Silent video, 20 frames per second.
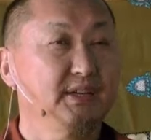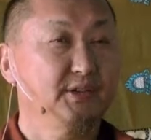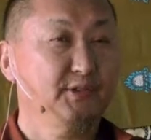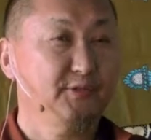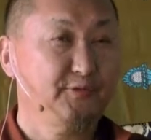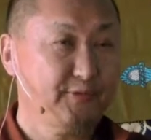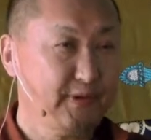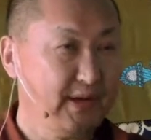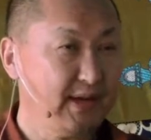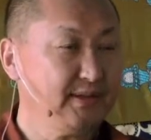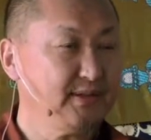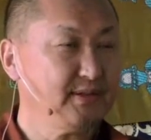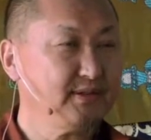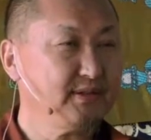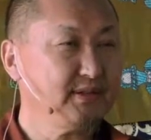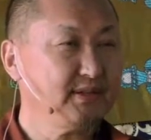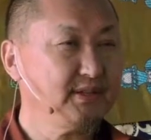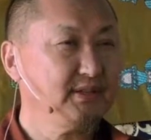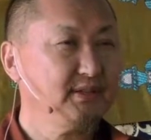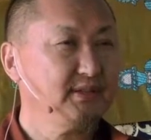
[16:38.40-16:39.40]

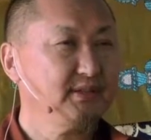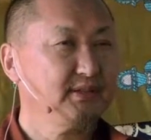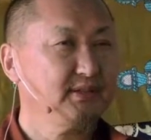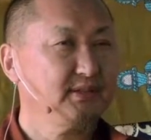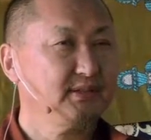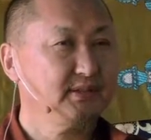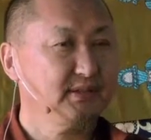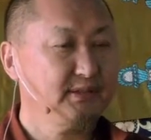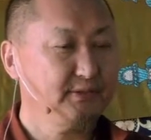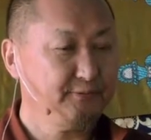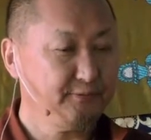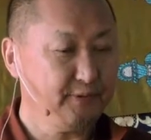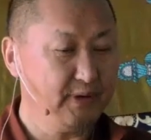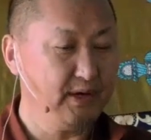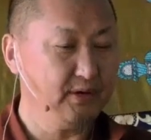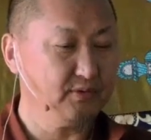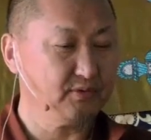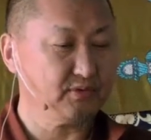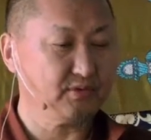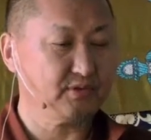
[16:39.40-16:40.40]
Finally, he
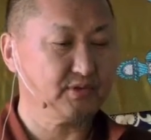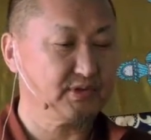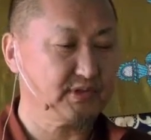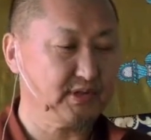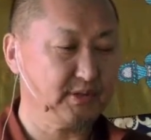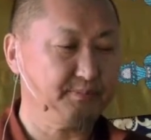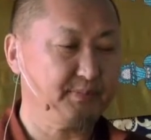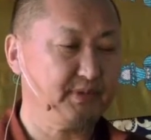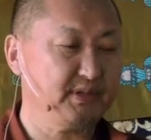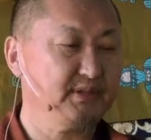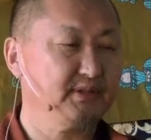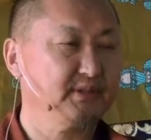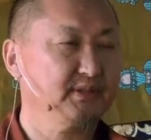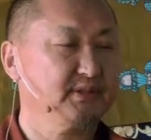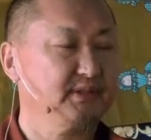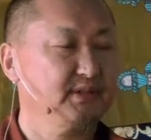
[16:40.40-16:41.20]
found something.